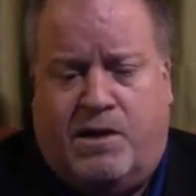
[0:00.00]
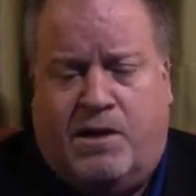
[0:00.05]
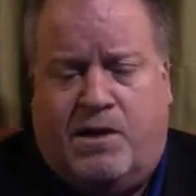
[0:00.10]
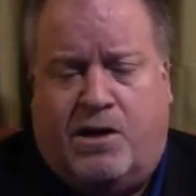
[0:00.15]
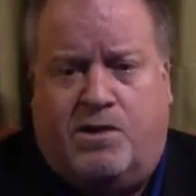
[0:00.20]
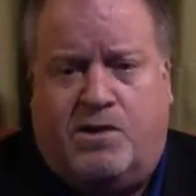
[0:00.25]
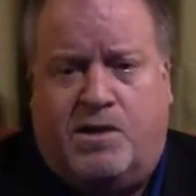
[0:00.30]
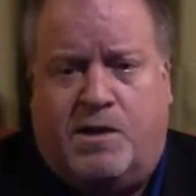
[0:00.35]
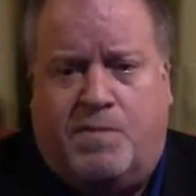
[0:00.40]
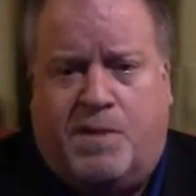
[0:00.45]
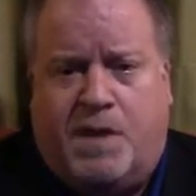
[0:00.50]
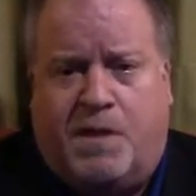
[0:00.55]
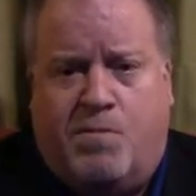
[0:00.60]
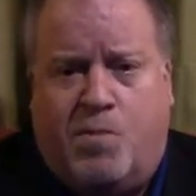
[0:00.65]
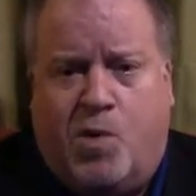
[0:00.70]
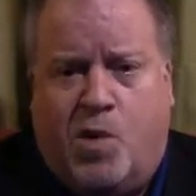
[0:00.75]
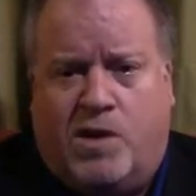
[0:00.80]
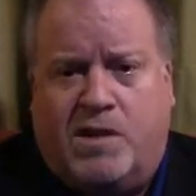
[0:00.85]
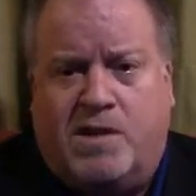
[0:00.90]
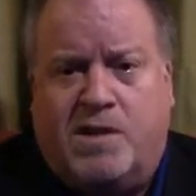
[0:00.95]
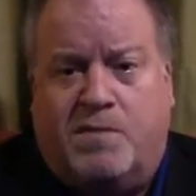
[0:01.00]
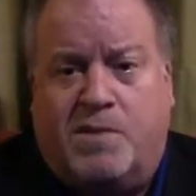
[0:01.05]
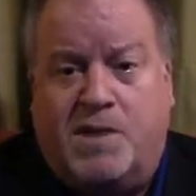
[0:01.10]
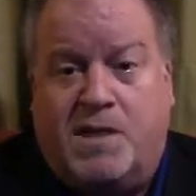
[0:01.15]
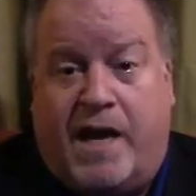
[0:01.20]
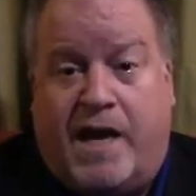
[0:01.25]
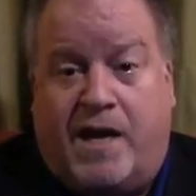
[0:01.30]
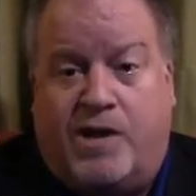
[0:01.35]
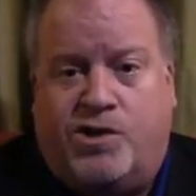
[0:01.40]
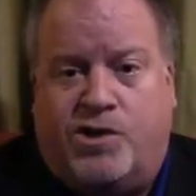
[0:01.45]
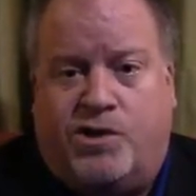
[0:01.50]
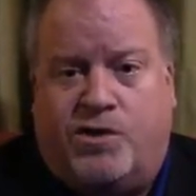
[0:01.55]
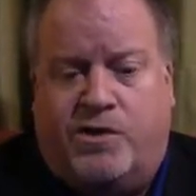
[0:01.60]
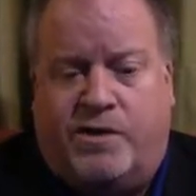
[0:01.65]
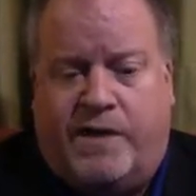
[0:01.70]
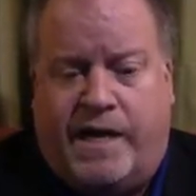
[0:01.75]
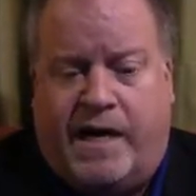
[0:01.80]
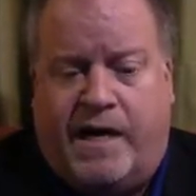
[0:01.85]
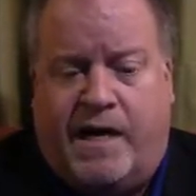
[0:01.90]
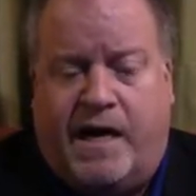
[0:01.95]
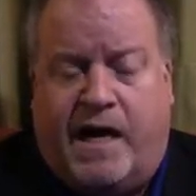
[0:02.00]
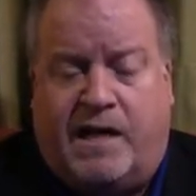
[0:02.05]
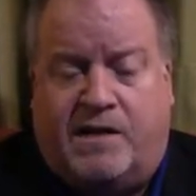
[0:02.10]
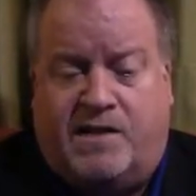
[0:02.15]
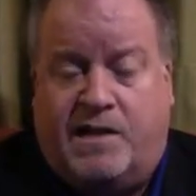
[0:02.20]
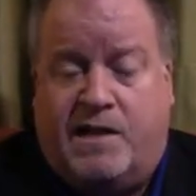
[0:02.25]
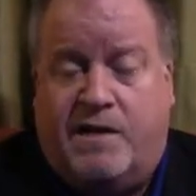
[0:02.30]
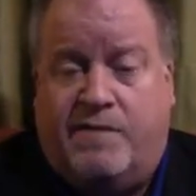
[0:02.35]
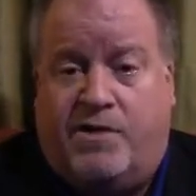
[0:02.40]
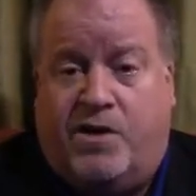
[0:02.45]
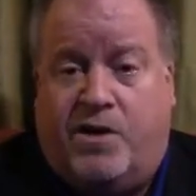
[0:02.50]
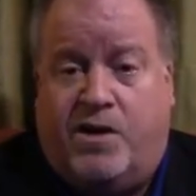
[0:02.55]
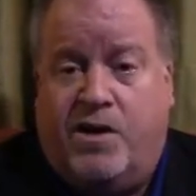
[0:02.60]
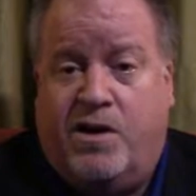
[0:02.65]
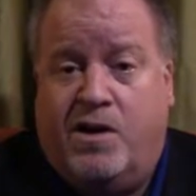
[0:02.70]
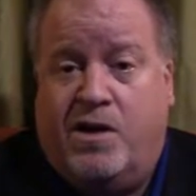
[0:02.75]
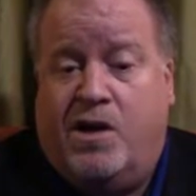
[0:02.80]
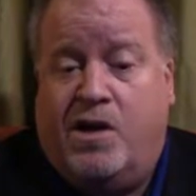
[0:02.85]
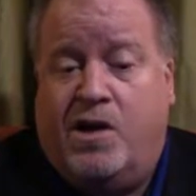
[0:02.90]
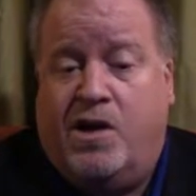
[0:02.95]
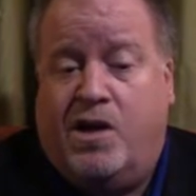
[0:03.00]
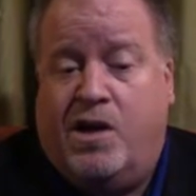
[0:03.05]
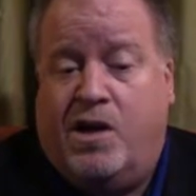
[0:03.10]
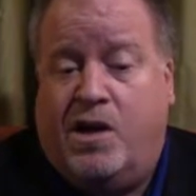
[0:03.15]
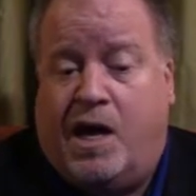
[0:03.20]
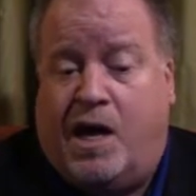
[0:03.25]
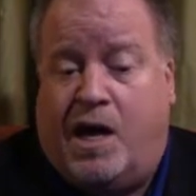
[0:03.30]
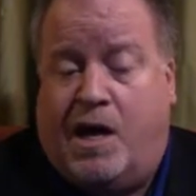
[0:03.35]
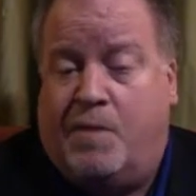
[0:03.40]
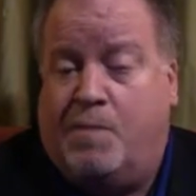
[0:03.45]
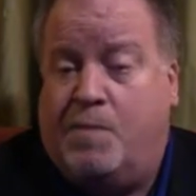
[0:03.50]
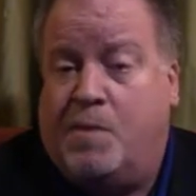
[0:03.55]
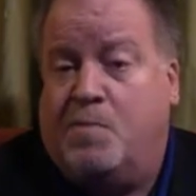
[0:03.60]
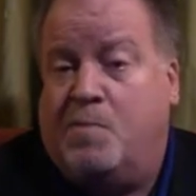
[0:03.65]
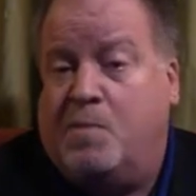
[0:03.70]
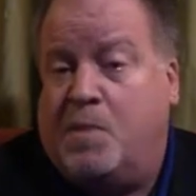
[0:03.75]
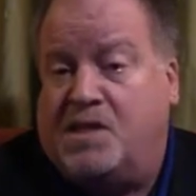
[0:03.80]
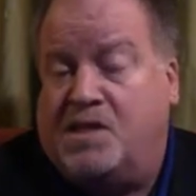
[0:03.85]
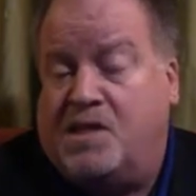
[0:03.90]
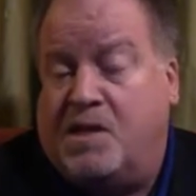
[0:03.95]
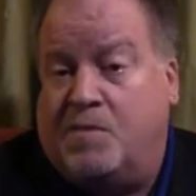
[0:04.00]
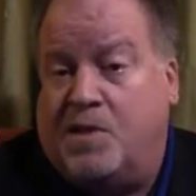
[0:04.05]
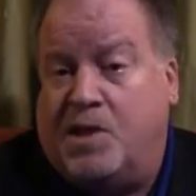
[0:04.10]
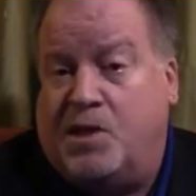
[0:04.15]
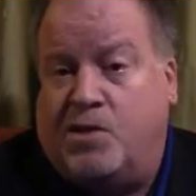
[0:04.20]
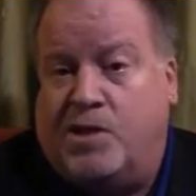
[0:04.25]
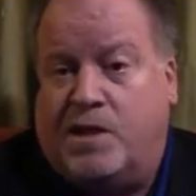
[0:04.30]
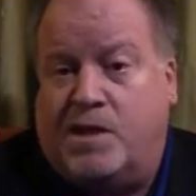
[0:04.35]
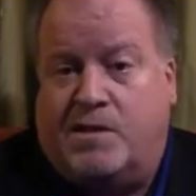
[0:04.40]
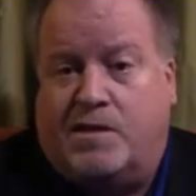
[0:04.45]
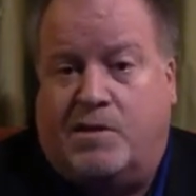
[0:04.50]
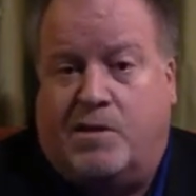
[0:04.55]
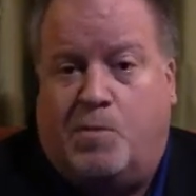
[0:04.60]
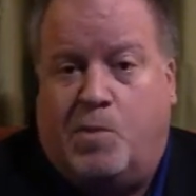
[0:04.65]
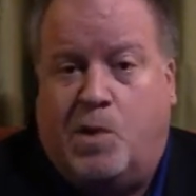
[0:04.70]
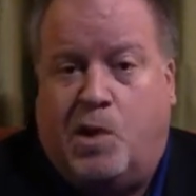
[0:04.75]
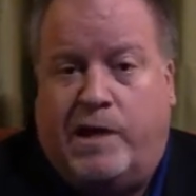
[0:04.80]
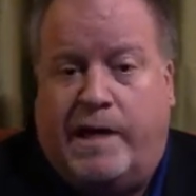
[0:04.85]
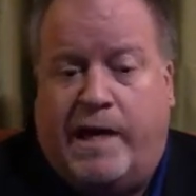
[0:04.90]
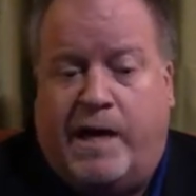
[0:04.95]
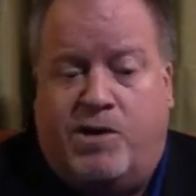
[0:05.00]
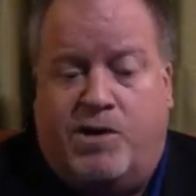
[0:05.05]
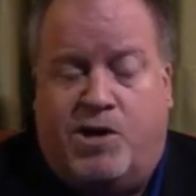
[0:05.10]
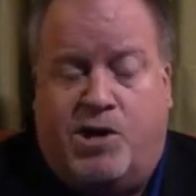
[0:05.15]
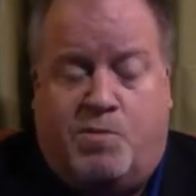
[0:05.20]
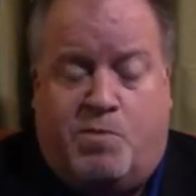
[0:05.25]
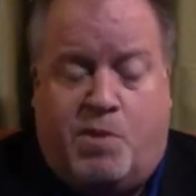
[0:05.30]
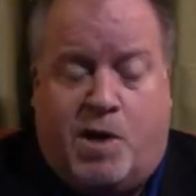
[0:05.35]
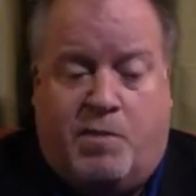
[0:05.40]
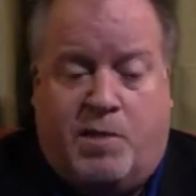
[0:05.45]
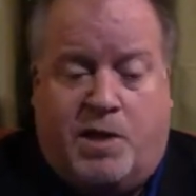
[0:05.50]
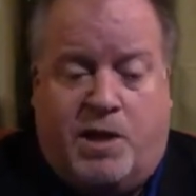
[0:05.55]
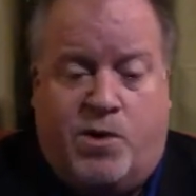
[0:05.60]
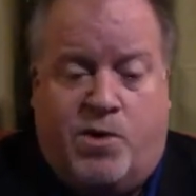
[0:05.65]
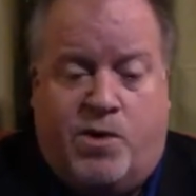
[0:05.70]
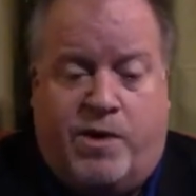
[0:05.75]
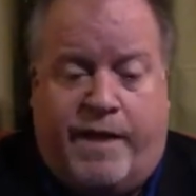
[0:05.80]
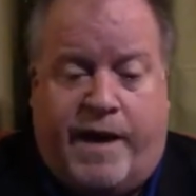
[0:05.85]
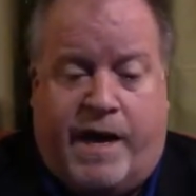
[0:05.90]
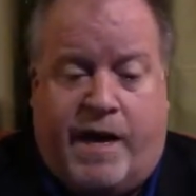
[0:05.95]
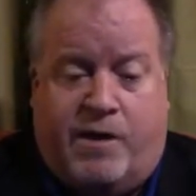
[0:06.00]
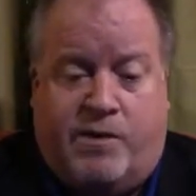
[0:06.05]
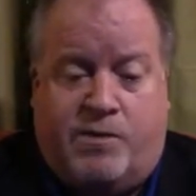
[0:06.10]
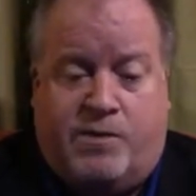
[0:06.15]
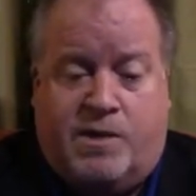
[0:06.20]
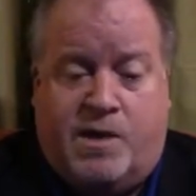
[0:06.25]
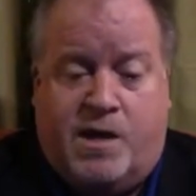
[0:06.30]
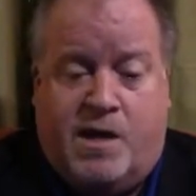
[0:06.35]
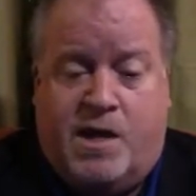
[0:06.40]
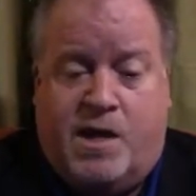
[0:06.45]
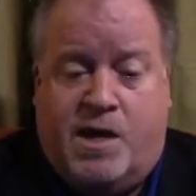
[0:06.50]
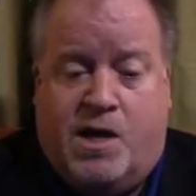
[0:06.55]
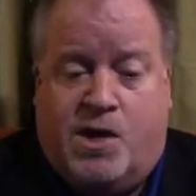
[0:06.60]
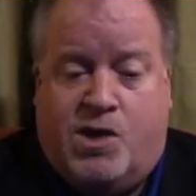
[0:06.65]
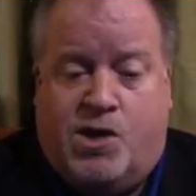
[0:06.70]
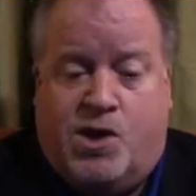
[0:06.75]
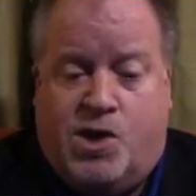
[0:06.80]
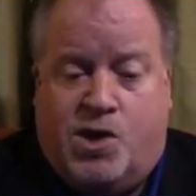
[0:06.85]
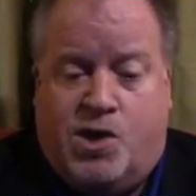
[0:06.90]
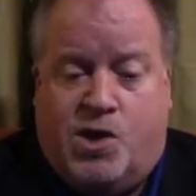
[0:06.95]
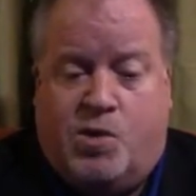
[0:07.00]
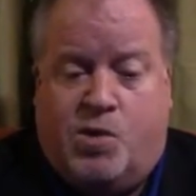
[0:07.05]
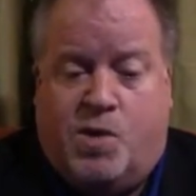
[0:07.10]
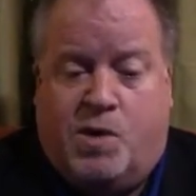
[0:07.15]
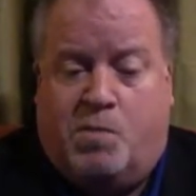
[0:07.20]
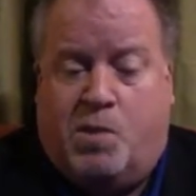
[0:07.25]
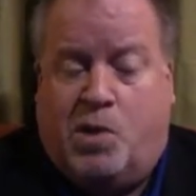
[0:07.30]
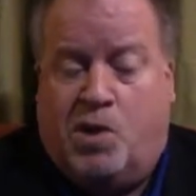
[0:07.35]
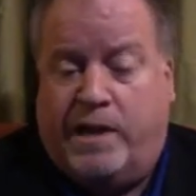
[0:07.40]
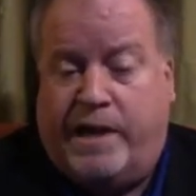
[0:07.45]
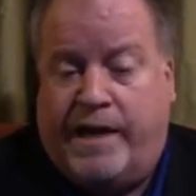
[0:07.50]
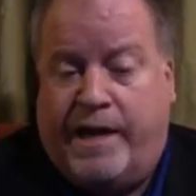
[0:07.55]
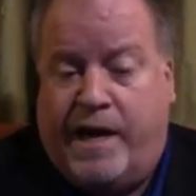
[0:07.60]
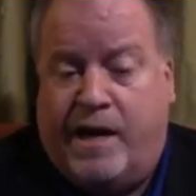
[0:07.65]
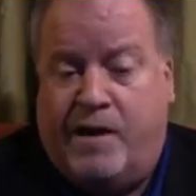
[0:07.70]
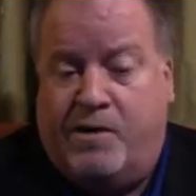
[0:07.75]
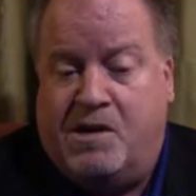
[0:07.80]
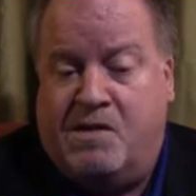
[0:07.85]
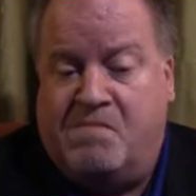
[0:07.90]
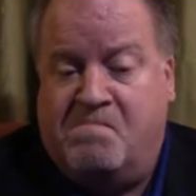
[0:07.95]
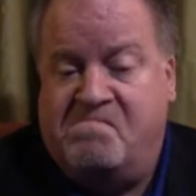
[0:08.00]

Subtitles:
something more substantial than a sliver, but something you could still pull out, you'd probably go in the house, you would pull it out,